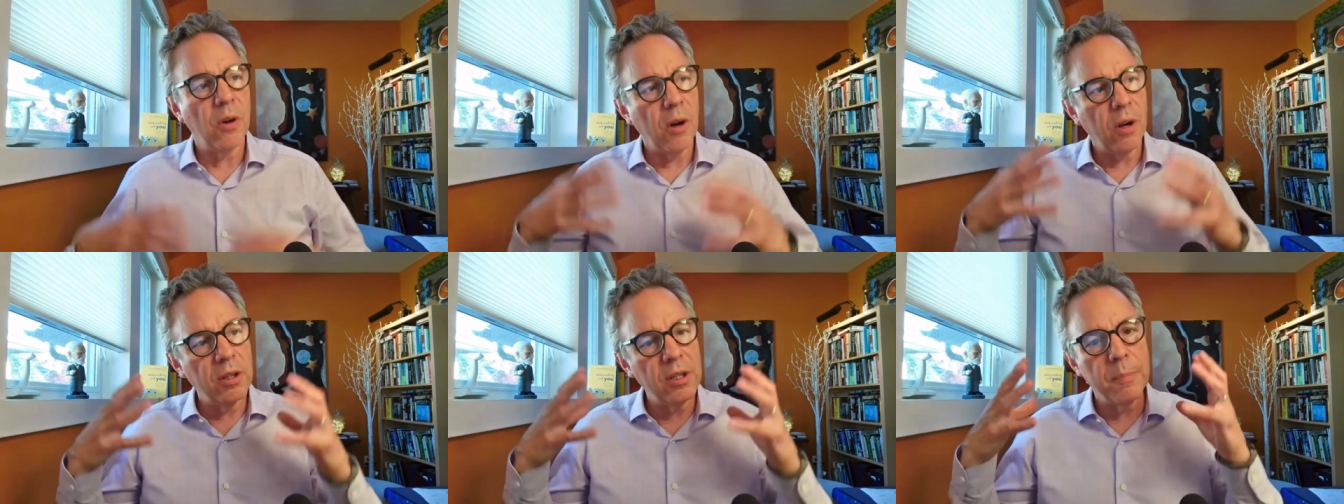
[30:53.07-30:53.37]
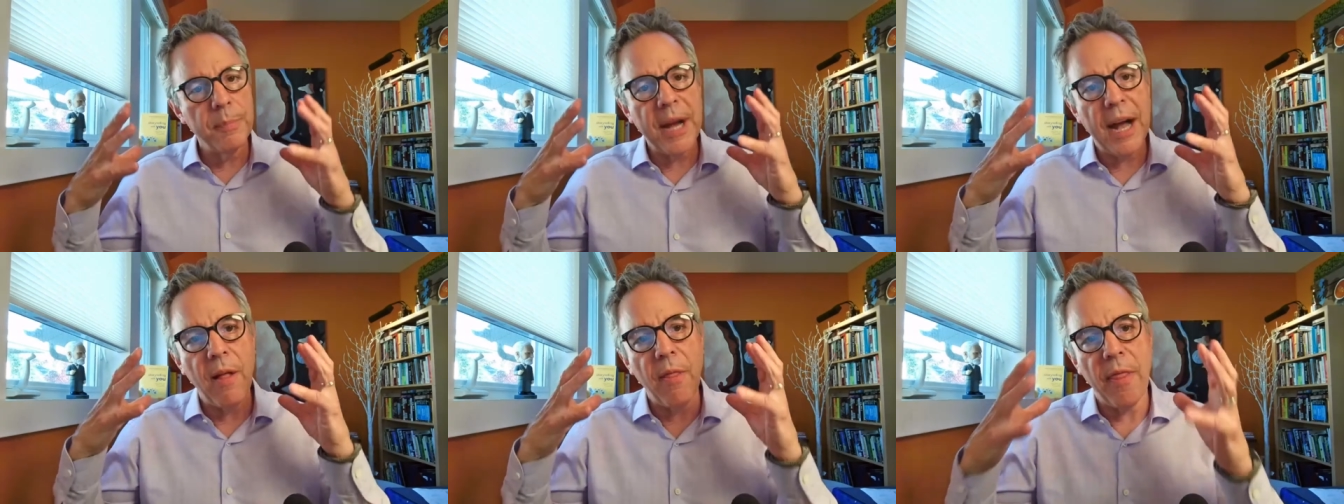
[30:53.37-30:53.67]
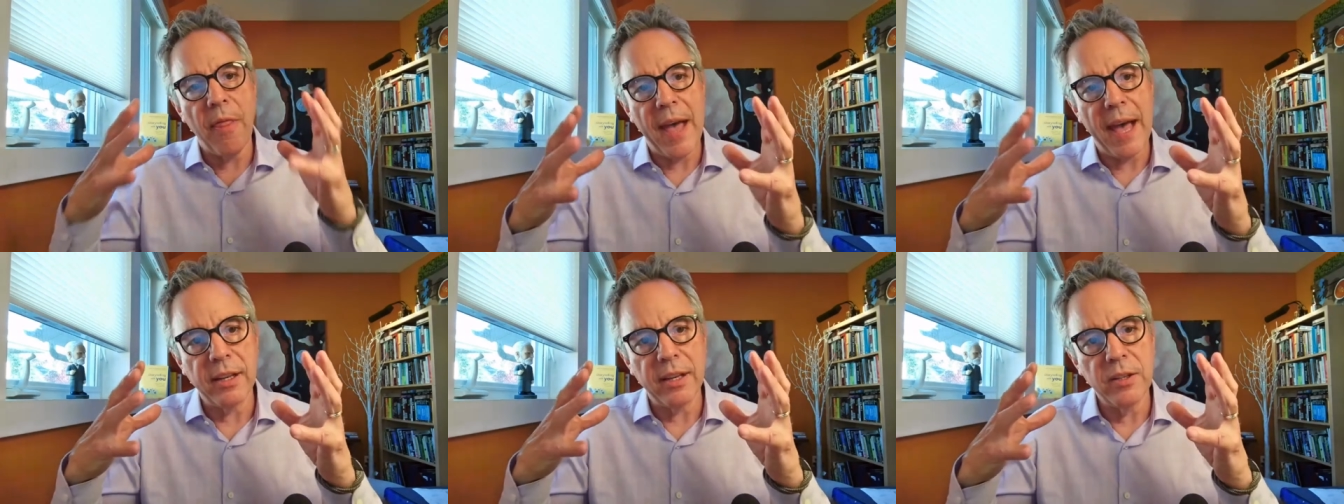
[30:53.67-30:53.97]
all
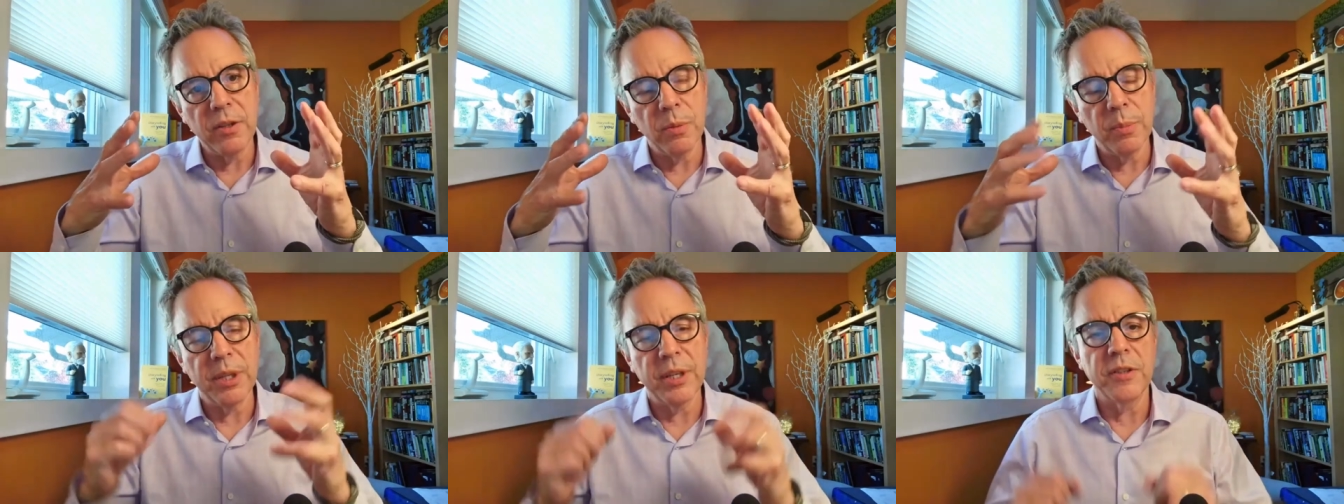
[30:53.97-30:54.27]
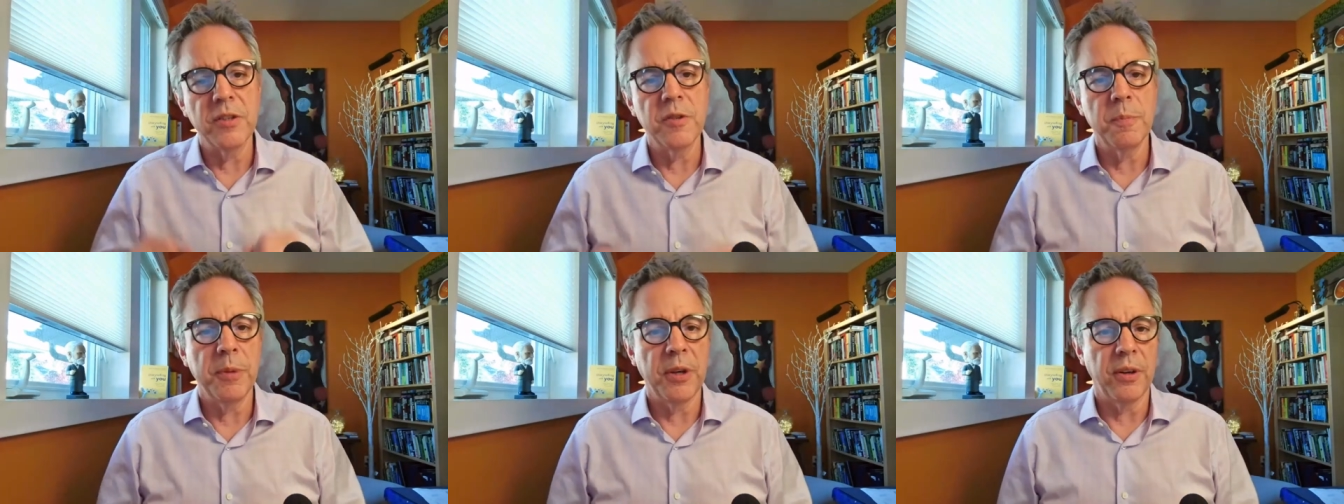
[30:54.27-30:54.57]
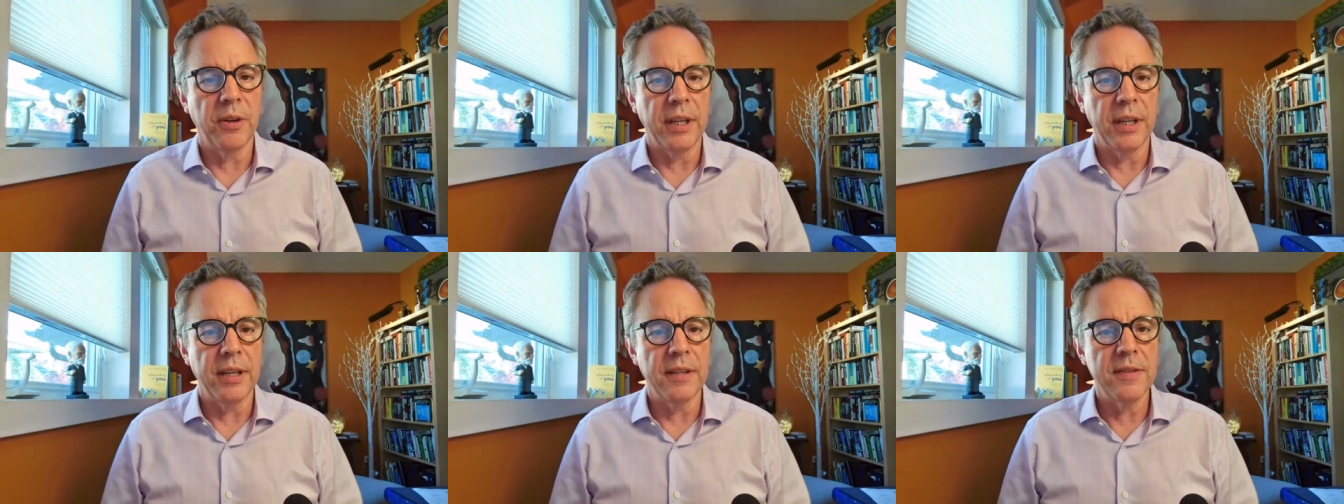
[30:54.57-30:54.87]
about that human
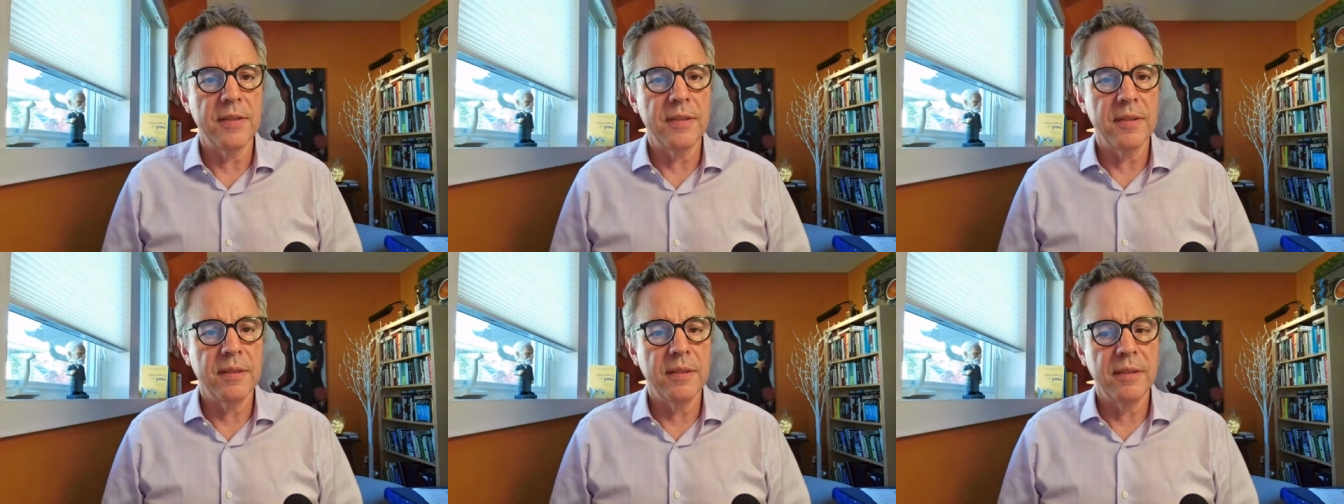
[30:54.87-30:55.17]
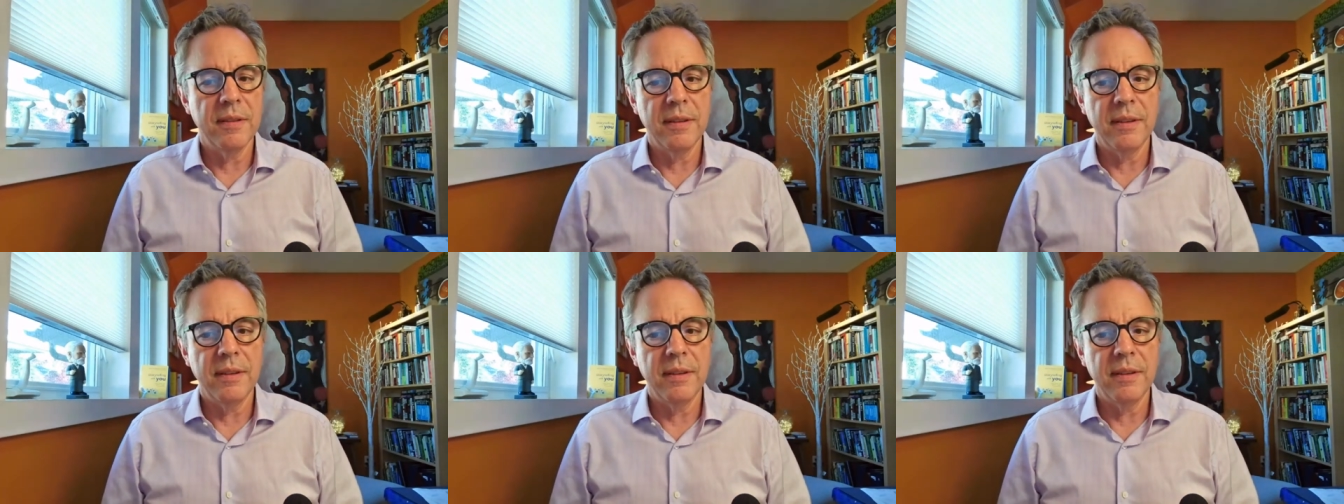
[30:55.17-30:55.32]
experience